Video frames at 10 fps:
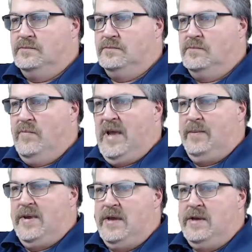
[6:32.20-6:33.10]

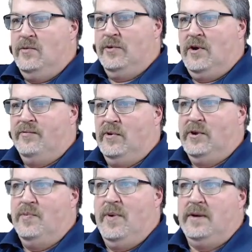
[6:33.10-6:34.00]
Maybe you want to offer a
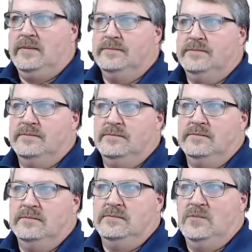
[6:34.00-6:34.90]
coupon.
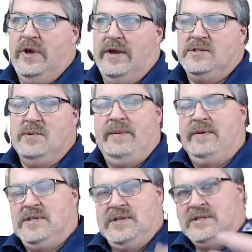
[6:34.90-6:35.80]
Okay, so maybe
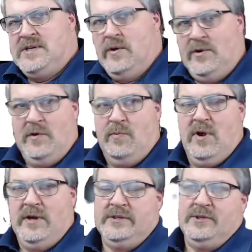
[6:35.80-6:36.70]
it's a discount on a
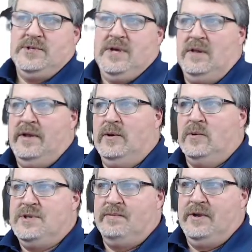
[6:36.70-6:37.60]
product you're selling or
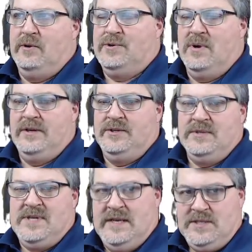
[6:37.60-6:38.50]
something you're trying to
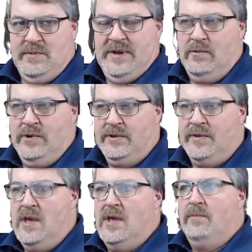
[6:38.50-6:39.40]
entice somebody with.
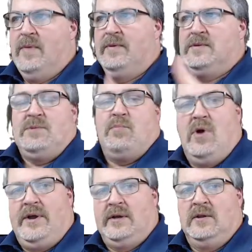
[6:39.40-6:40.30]
Maybe there's a
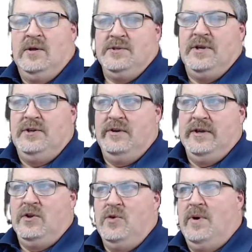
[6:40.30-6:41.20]
product launch and you got a
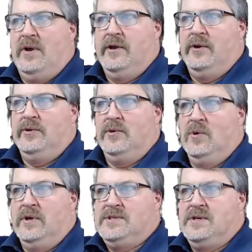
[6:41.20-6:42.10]
coupon code,
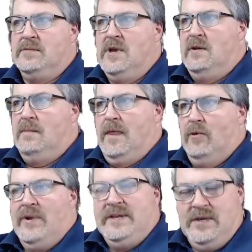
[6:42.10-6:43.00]
or it's a
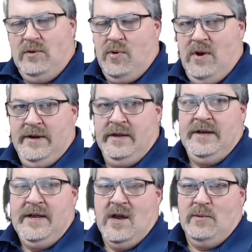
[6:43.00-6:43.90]
retail product, an
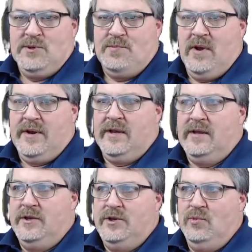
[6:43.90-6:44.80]
e-commerce product,
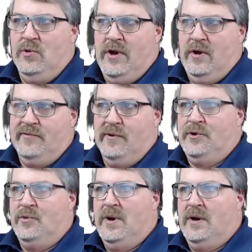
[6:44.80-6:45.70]
and you want to offer a
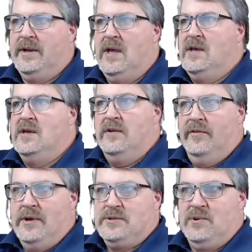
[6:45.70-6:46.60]
coupon.
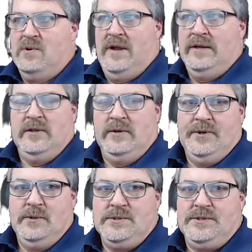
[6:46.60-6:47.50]
Those are great little
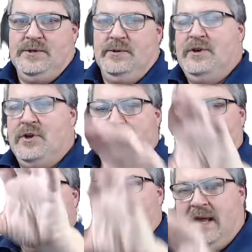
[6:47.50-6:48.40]
tools too, and you can
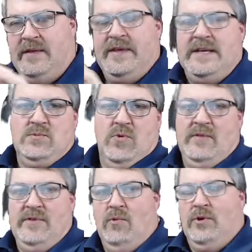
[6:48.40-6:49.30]
locate these wherever
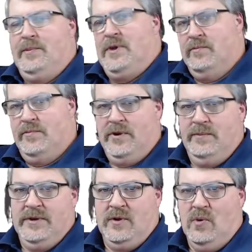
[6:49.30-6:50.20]
you want them. You can put them
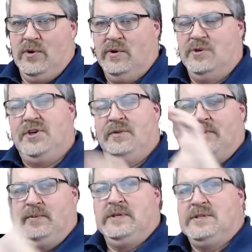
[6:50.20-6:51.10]
in the corners, you can put
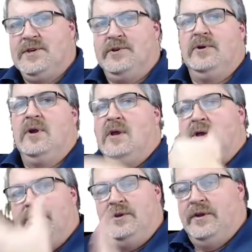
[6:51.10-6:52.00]
them in the center,
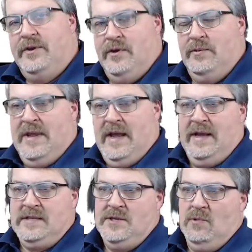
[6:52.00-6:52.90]
you can do it when they
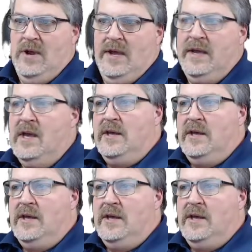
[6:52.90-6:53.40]
exit away.